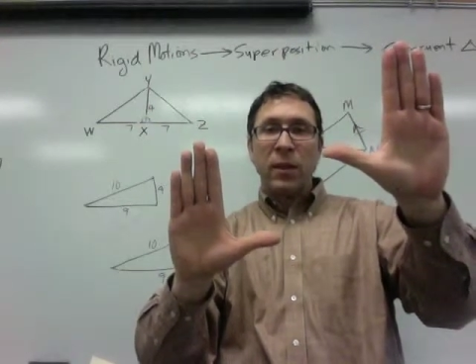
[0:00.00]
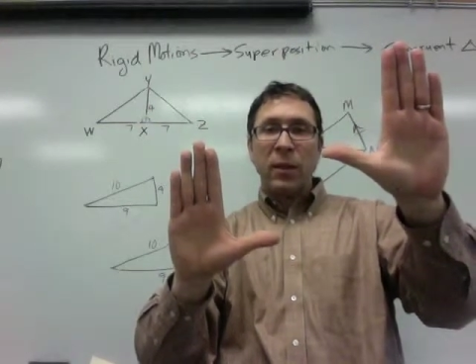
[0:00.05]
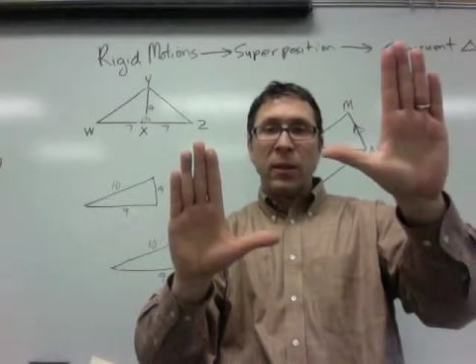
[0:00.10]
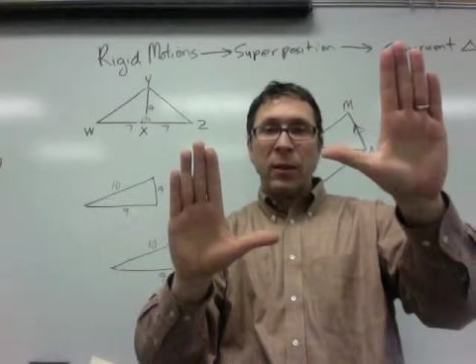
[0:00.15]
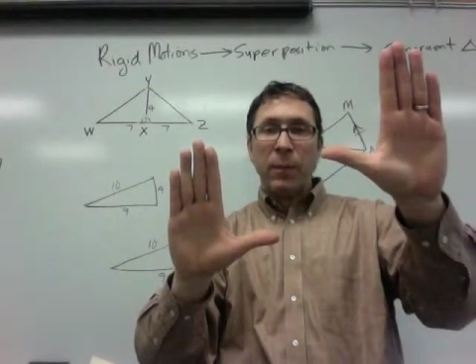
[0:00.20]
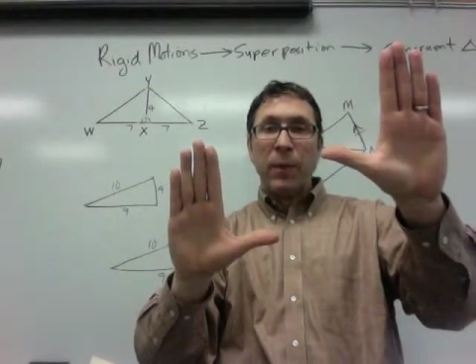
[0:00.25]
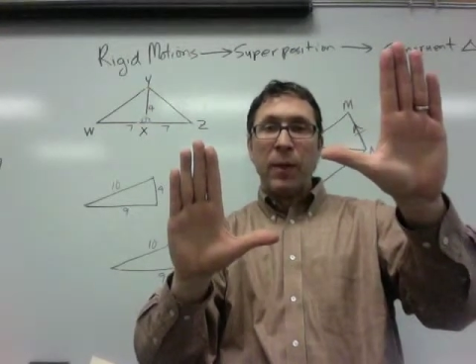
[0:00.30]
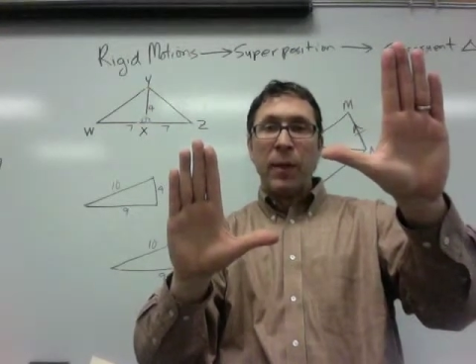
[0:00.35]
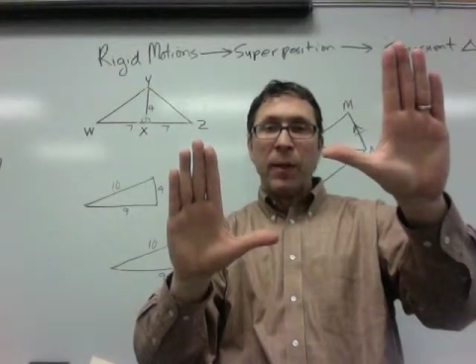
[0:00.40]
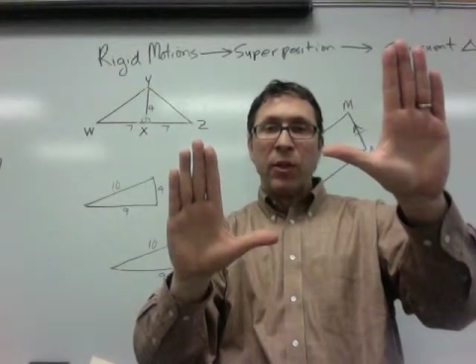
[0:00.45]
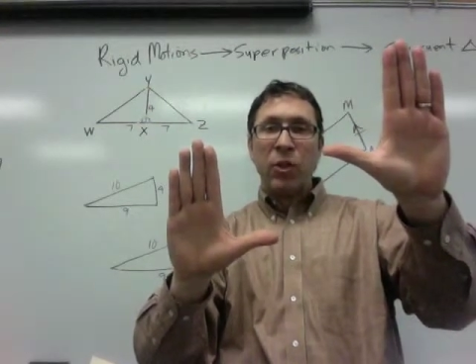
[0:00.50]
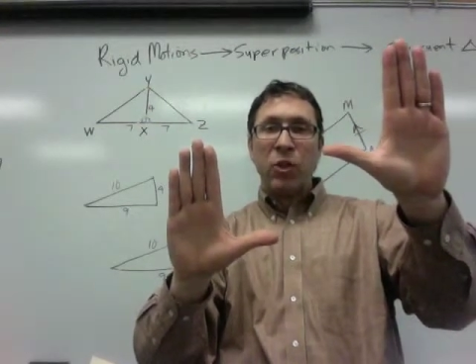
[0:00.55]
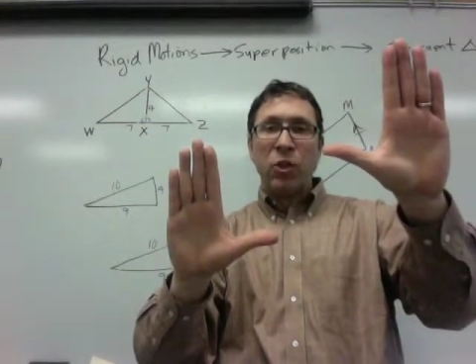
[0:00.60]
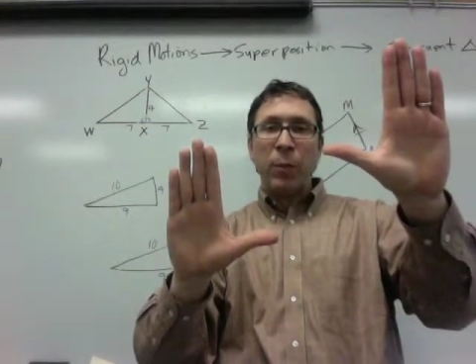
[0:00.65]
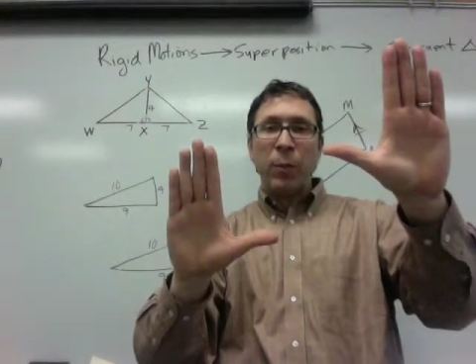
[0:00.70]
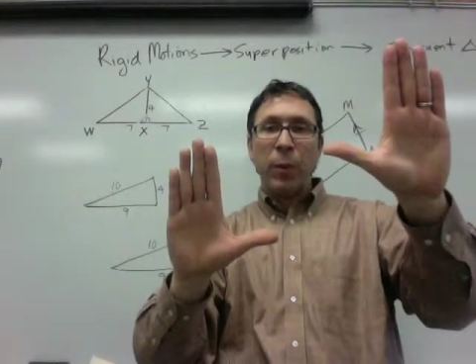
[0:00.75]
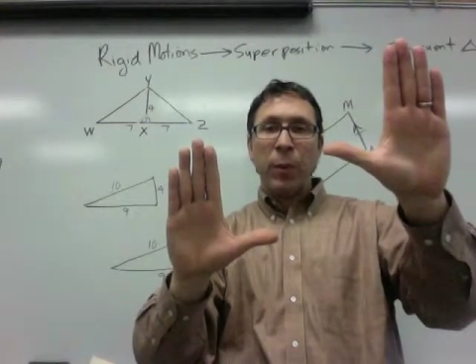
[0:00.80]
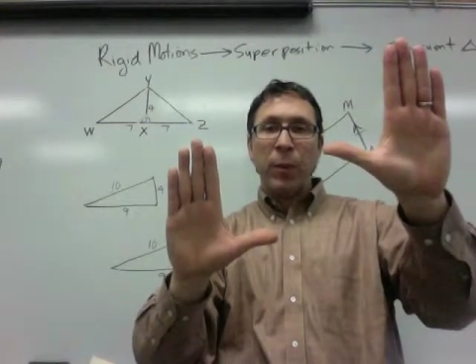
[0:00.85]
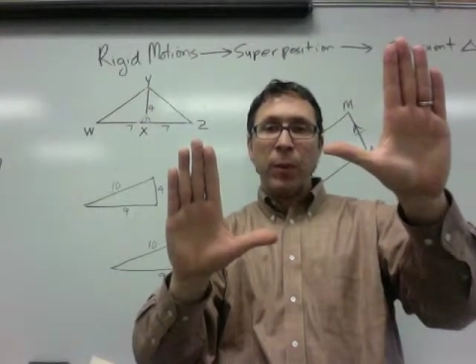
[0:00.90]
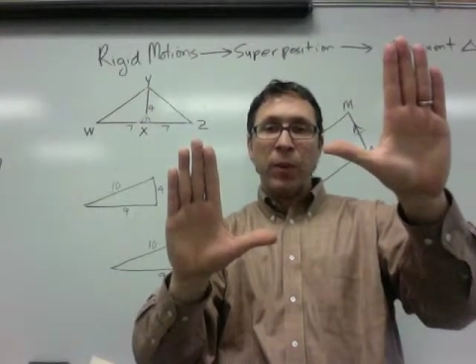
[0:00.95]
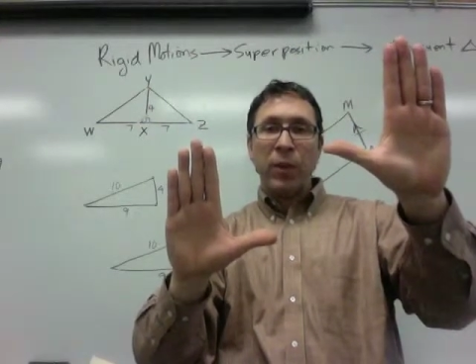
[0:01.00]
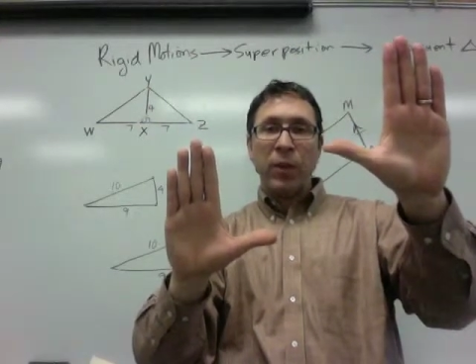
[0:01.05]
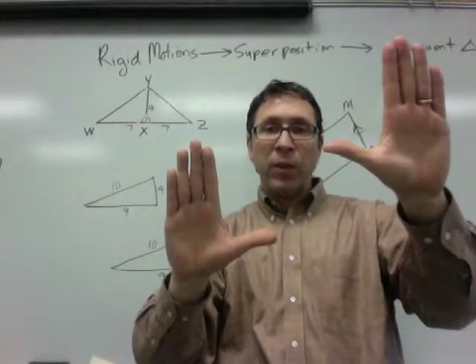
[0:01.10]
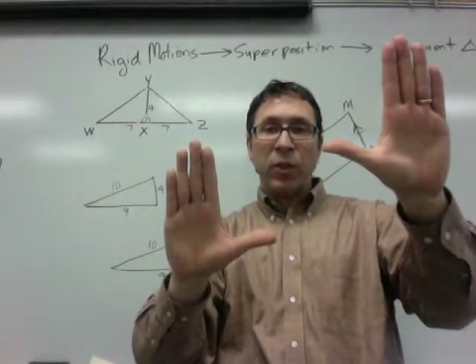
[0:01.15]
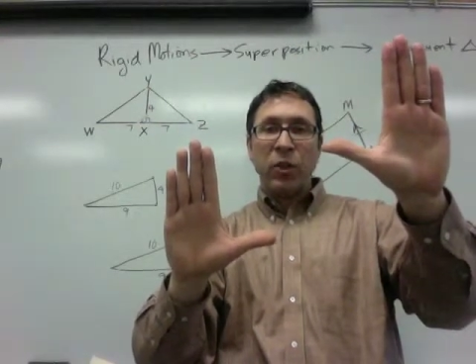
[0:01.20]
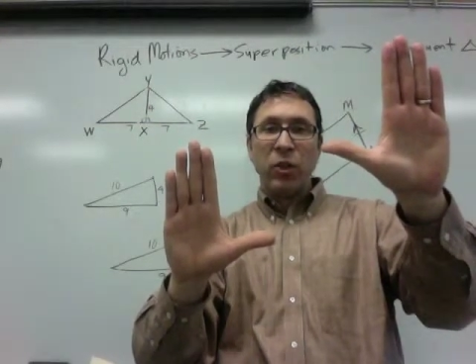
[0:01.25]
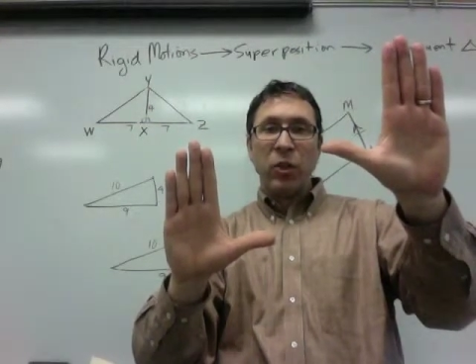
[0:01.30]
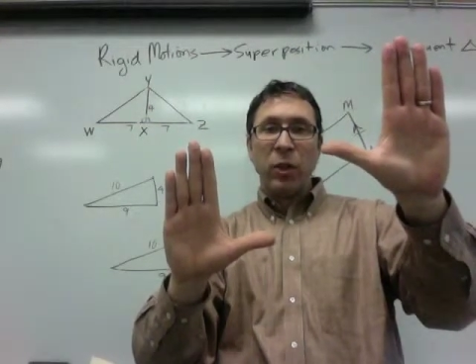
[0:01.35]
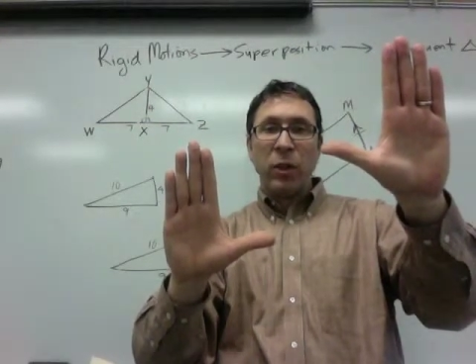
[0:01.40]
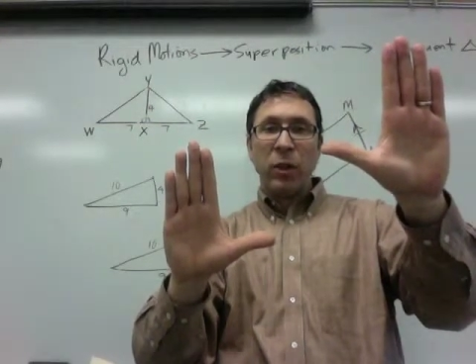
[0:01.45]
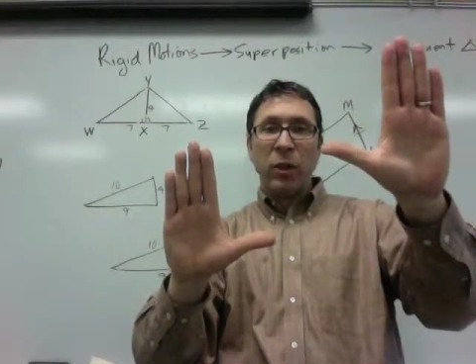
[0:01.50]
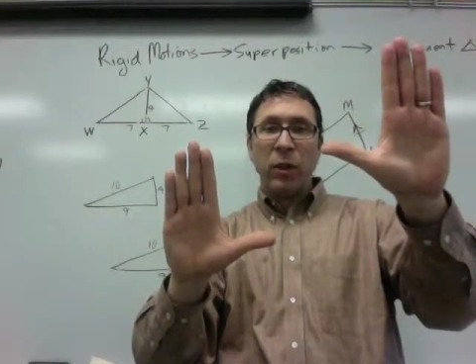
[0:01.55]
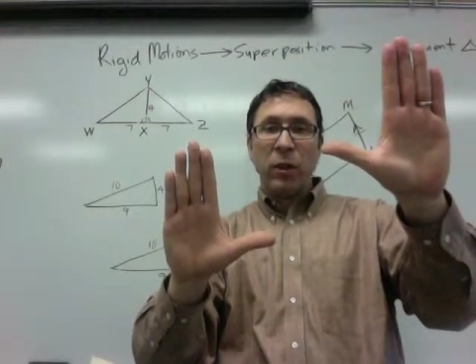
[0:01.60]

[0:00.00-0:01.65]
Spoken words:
to be in superposition?